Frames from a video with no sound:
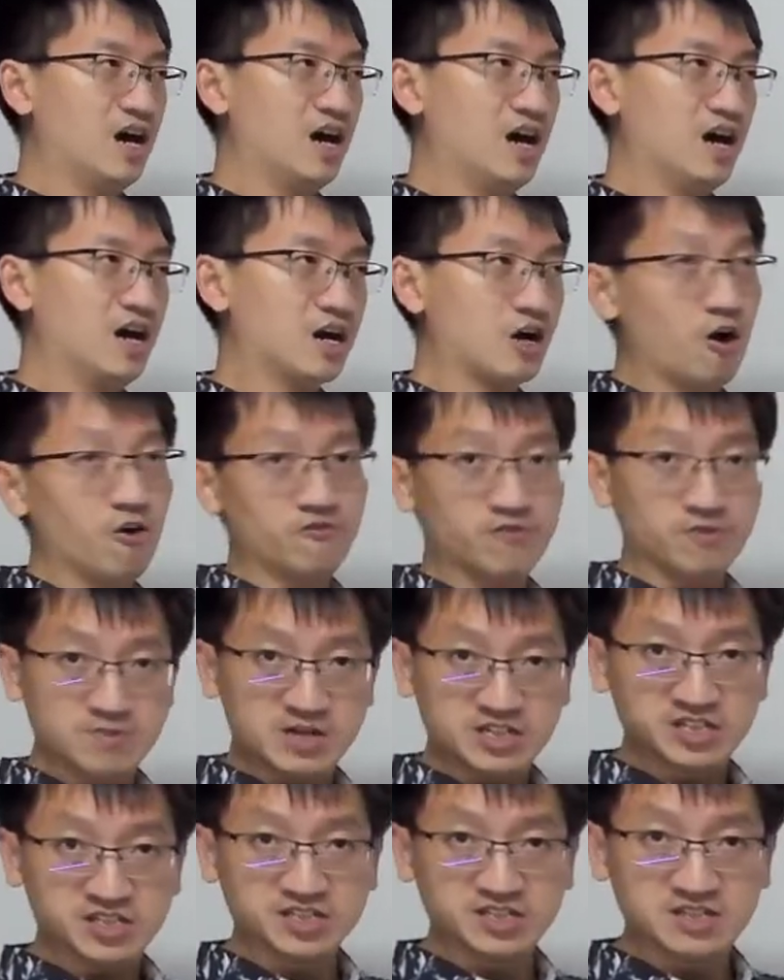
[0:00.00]

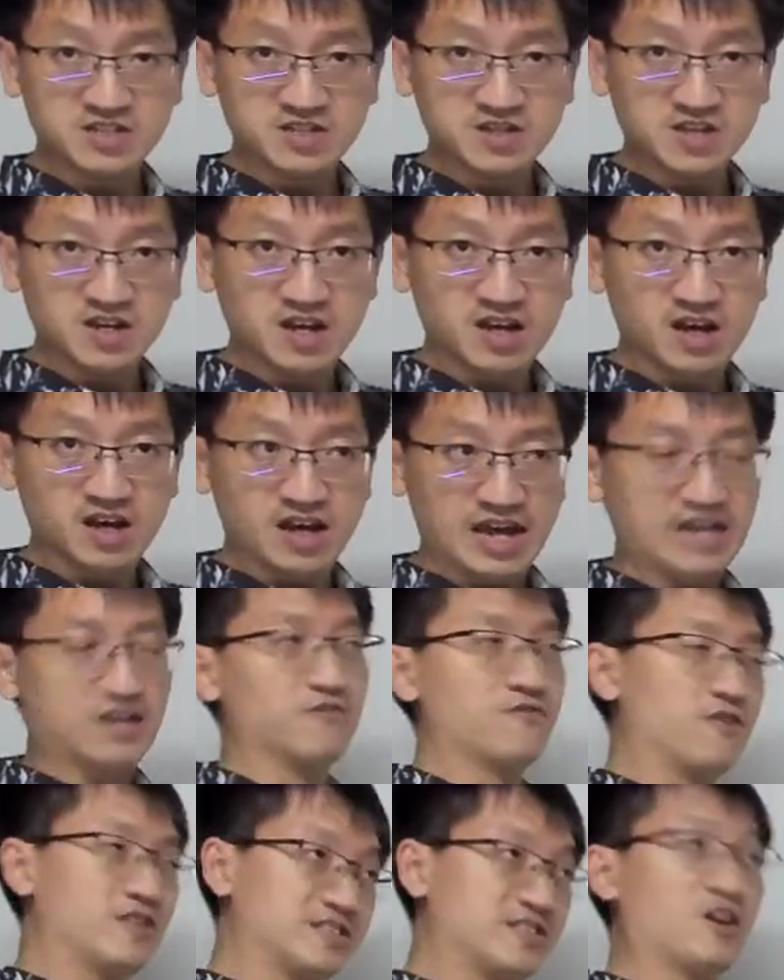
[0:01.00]
conformation, and
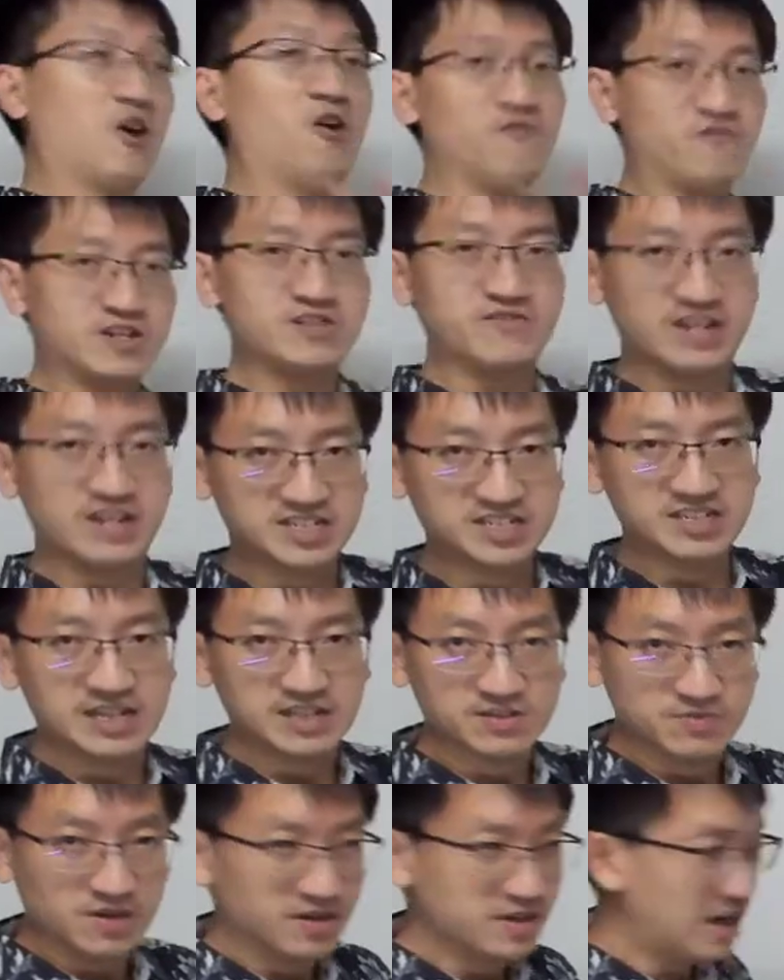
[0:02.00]
of course the configuration
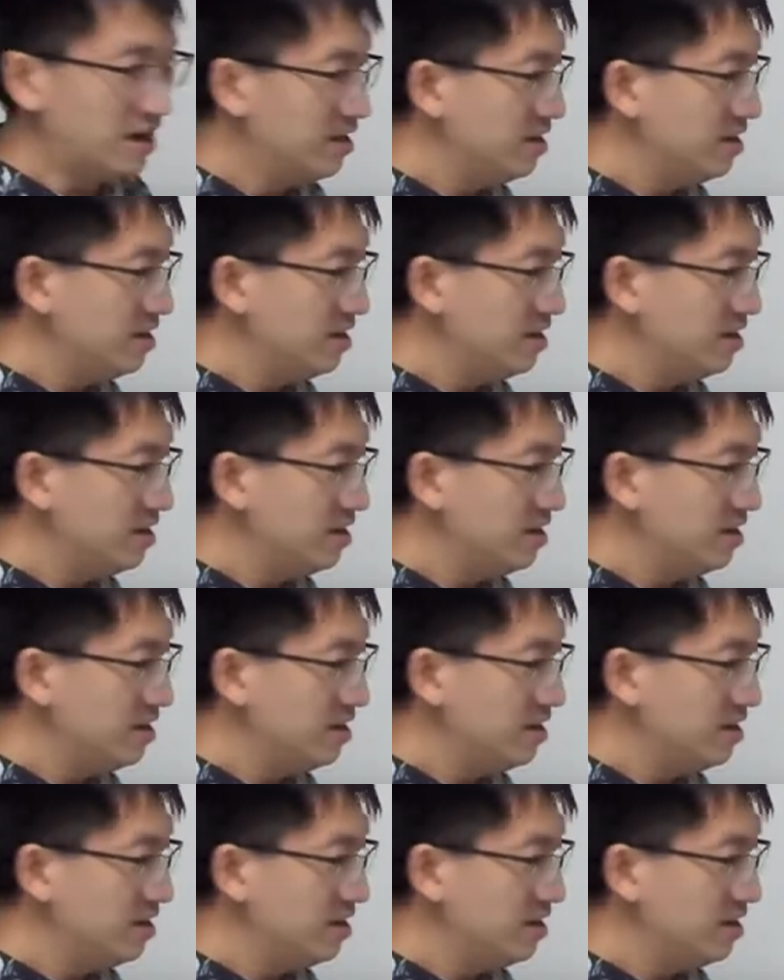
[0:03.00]
as well.